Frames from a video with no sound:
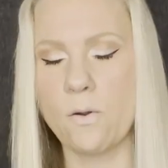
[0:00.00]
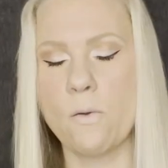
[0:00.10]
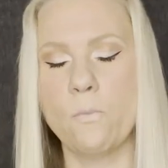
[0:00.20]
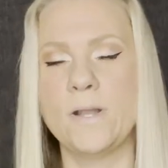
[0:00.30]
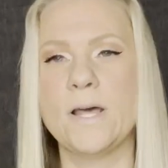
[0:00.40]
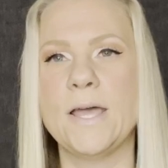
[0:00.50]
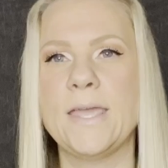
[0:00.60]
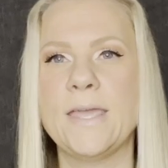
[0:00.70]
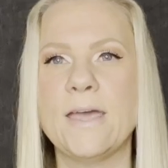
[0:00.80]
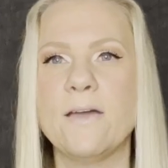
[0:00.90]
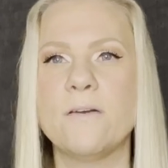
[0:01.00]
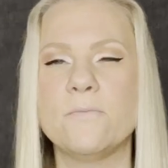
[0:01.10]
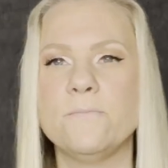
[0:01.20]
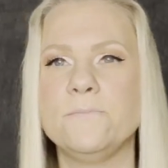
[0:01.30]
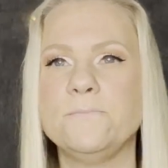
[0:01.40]
when I
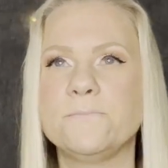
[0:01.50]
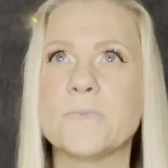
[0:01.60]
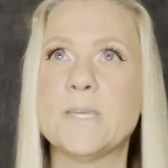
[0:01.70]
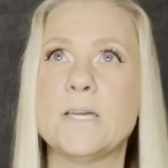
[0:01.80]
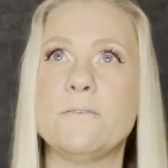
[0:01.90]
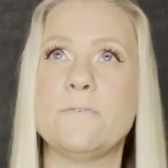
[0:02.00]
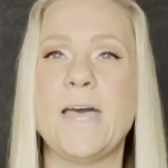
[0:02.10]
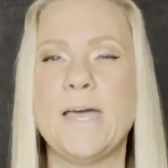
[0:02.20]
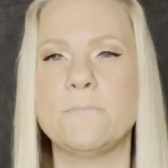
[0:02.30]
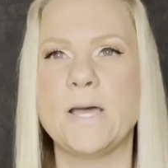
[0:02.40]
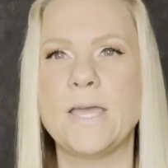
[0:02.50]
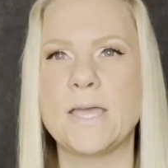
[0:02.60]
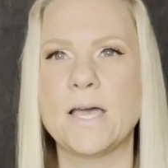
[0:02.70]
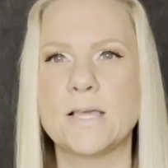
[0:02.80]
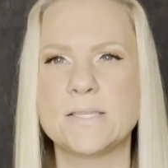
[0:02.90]
had my
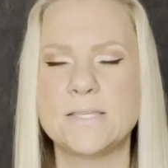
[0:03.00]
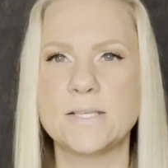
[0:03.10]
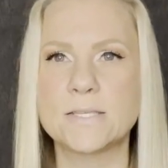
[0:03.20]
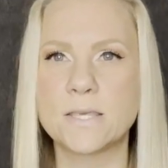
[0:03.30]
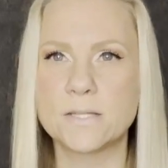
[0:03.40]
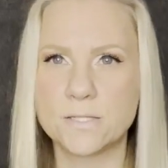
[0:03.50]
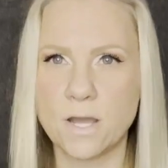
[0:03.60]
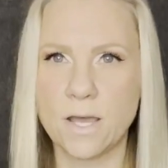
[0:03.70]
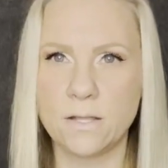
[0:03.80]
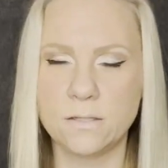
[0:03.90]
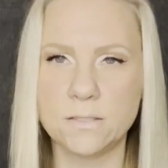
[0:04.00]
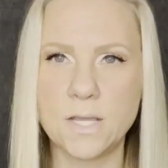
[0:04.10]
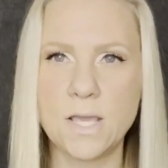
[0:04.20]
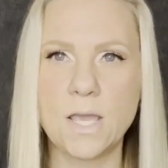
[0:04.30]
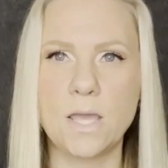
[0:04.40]
sixth child,
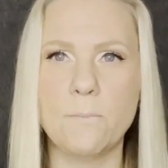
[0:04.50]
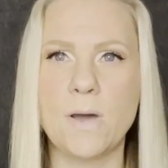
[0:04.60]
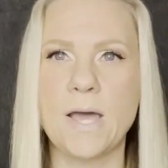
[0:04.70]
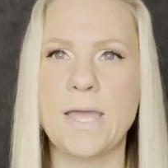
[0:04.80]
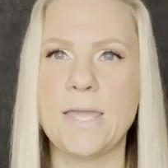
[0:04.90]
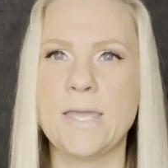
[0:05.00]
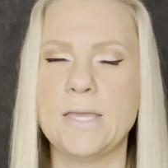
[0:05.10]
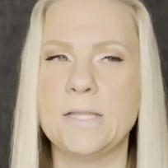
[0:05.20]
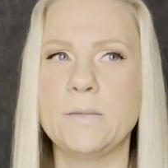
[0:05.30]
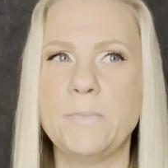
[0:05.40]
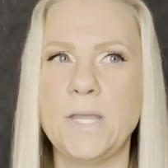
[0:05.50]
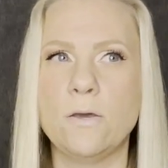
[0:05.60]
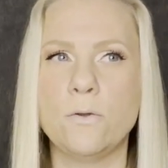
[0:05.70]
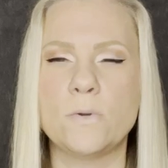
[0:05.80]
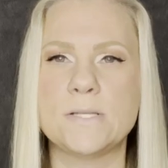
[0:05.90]
my
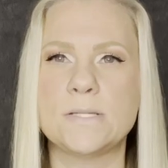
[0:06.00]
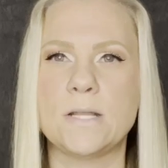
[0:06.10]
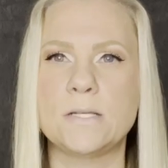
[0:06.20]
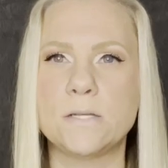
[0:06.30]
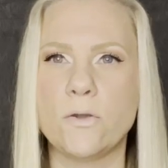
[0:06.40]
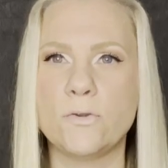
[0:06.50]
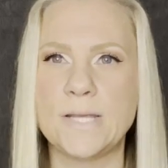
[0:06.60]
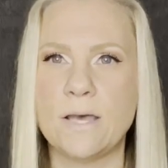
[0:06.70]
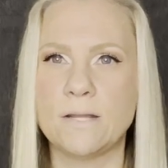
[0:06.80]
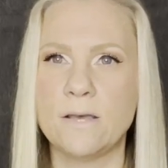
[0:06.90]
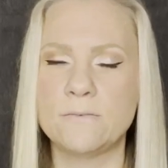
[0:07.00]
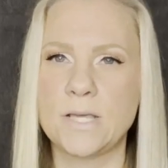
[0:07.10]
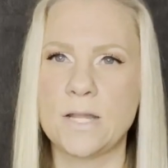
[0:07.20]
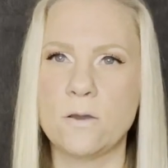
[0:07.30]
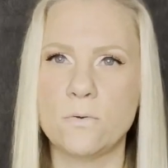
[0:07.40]
libido started to go down. After
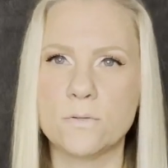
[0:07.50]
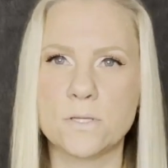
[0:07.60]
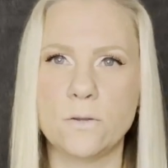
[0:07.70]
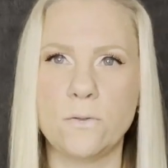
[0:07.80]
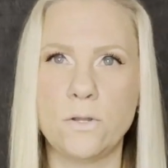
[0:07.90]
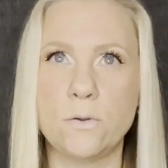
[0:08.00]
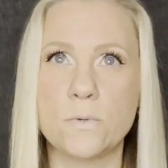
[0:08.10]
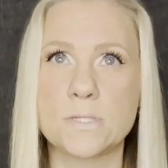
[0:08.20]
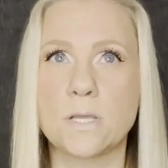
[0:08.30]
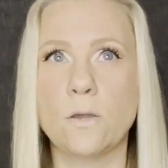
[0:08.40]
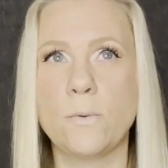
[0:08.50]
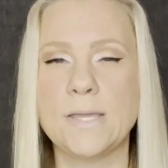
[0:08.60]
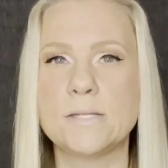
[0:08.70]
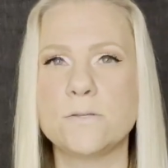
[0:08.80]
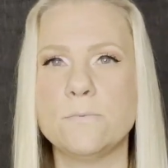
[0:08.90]
that, I also, was going
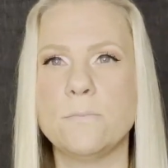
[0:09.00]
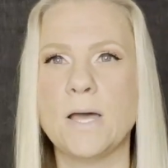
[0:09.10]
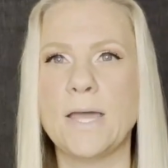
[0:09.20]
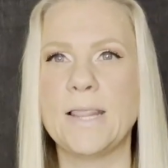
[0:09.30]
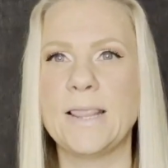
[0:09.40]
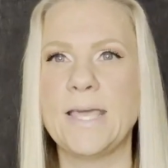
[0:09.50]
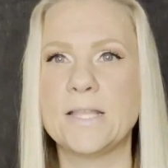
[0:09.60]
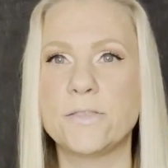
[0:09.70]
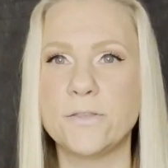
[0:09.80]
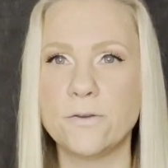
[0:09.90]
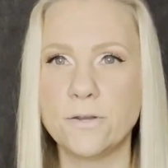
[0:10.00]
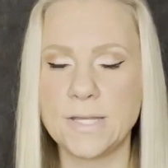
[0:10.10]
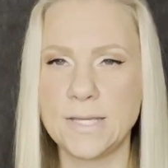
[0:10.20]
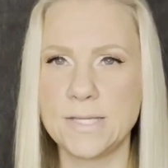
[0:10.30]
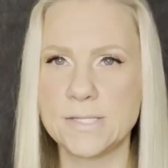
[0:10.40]
into my late
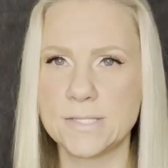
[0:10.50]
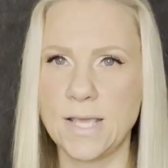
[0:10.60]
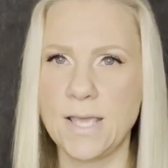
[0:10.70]
30s.